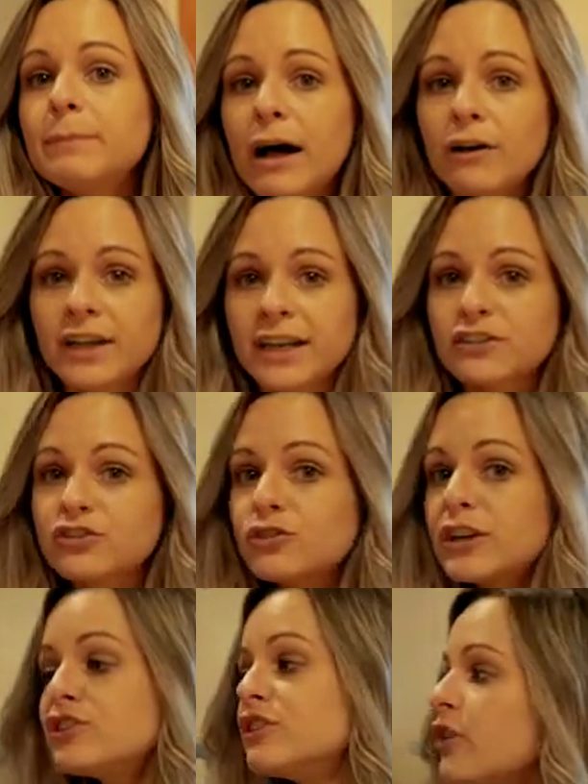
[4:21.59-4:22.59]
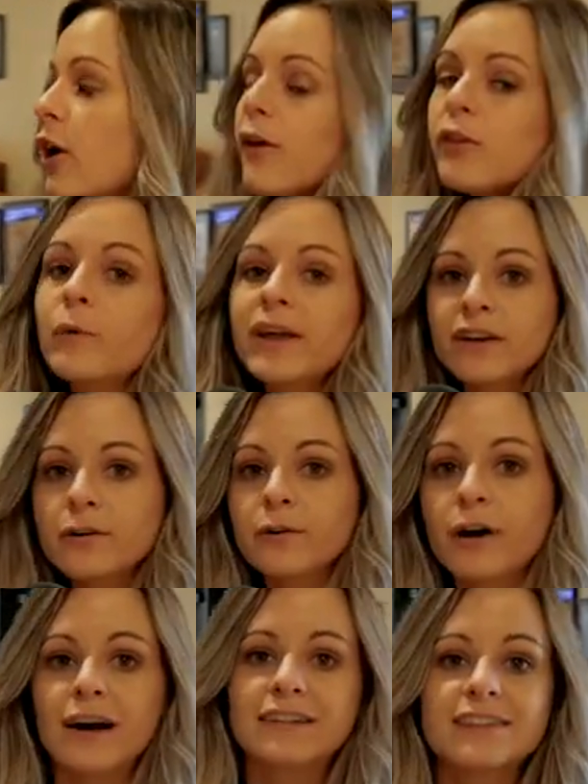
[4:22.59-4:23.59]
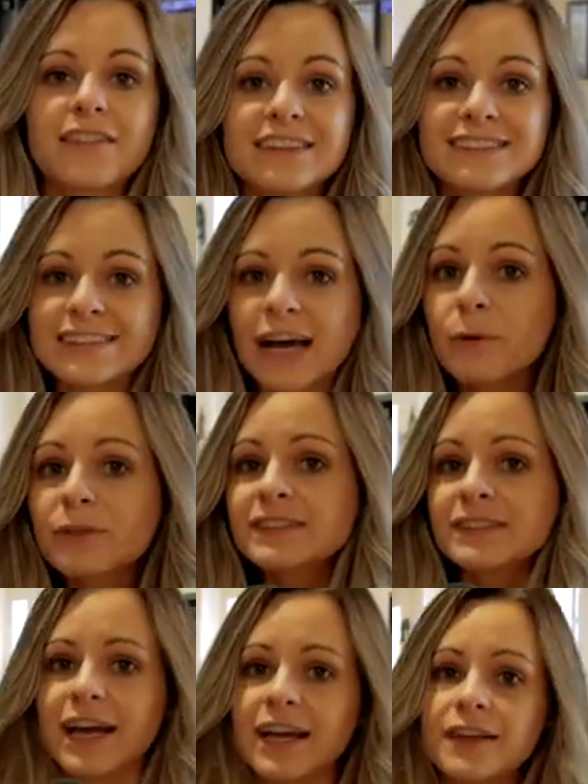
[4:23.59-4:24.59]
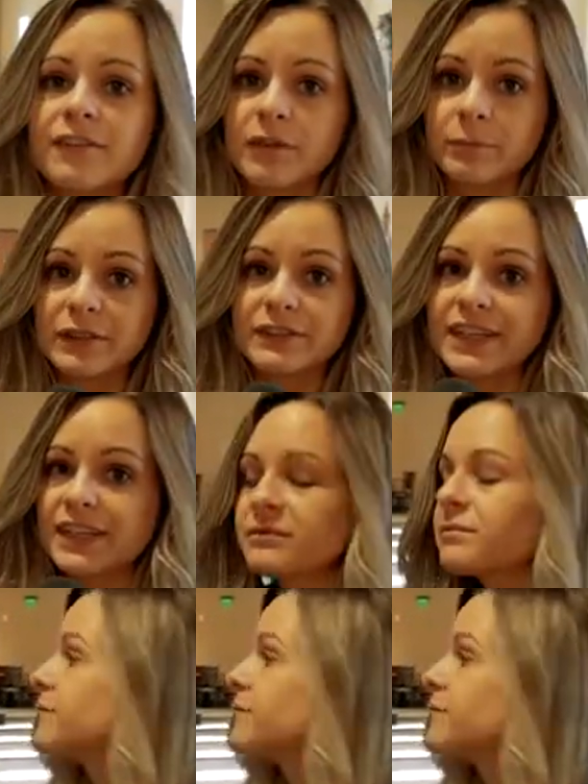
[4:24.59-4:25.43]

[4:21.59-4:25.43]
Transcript: balcony stretches all the way across the south side of the building.